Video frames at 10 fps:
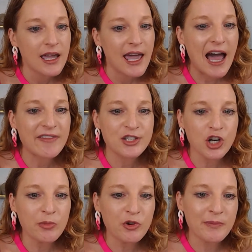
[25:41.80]
Having
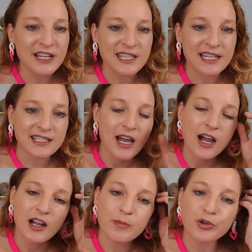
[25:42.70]
trouble with my
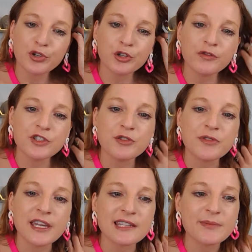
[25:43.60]
TikTok approved. Do you
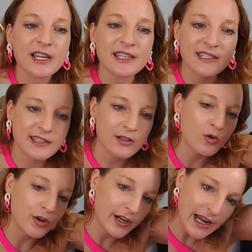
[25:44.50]
think it's because it's an
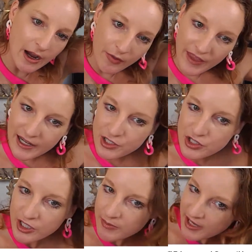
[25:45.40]
older account that I just
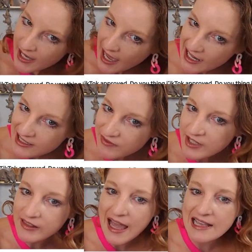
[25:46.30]
started being active in
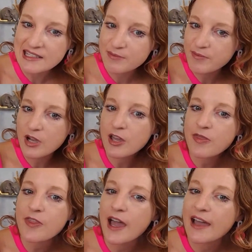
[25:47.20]
the last
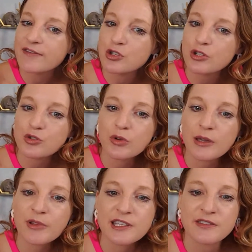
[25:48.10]
month? I have
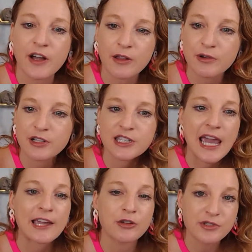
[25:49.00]
220 plus followers.
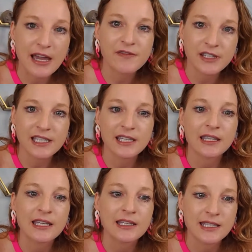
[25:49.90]
Yeah, you
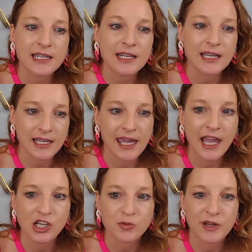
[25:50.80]
definitely need
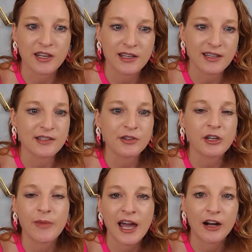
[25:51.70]
engagement. It doesn't
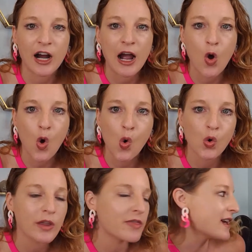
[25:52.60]
really matter how
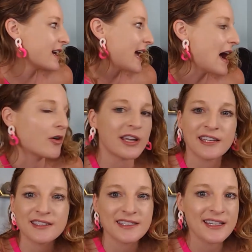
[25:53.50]
old the account
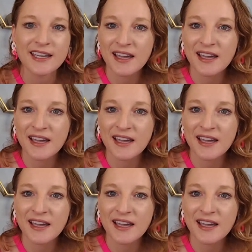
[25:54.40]
is.